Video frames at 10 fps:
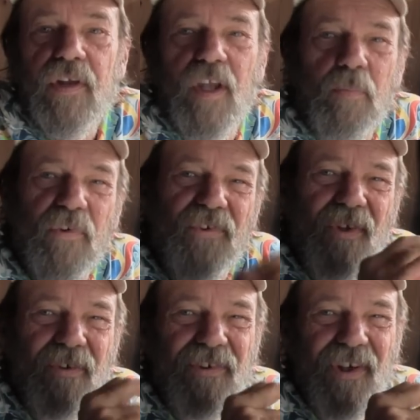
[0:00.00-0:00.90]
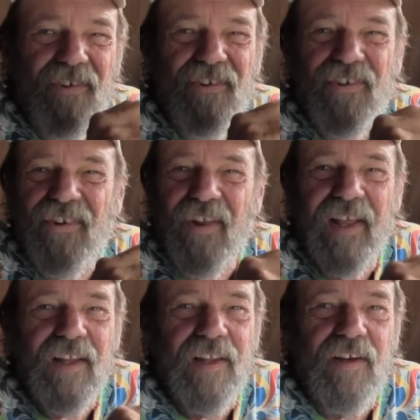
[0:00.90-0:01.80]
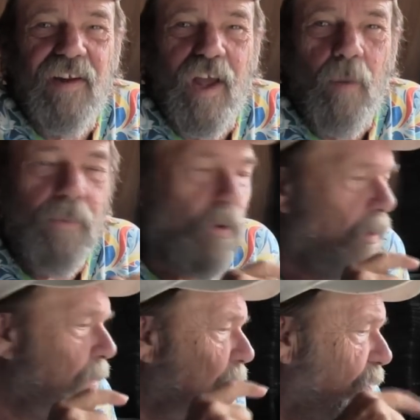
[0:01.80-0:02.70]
to keep the soil just slightly damp. You want